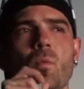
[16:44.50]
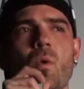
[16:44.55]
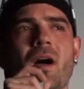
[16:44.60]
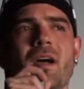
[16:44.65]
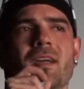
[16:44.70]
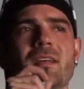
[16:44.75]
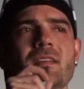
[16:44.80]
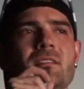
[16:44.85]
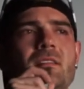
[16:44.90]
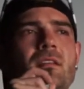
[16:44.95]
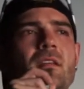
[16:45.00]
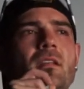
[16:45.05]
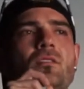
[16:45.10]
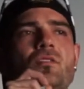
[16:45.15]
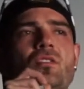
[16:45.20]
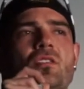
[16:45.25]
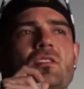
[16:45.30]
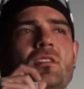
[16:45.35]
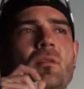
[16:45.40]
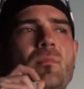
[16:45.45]
Why isn't it
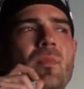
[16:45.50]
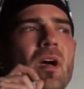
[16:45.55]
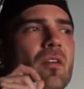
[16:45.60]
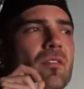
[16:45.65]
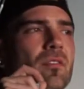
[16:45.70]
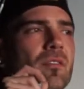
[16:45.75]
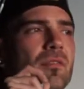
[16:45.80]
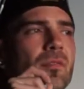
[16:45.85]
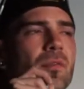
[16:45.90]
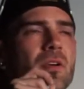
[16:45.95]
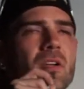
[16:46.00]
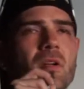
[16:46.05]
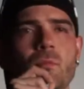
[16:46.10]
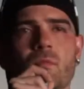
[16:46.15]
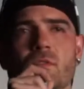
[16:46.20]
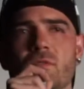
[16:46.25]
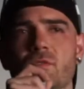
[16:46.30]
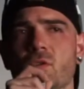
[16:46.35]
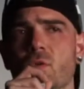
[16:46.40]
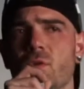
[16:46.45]
just about the freedom
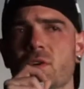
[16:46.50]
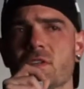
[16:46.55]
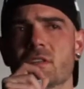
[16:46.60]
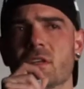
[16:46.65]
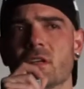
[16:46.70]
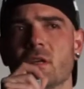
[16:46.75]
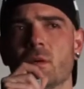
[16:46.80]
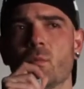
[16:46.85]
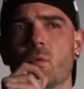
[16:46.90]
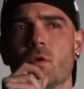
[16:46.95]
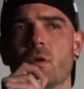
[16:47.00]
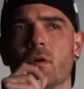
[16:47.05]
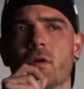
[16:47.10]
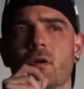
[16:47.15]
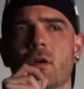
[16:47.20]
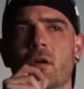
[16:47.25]
of choice anymore?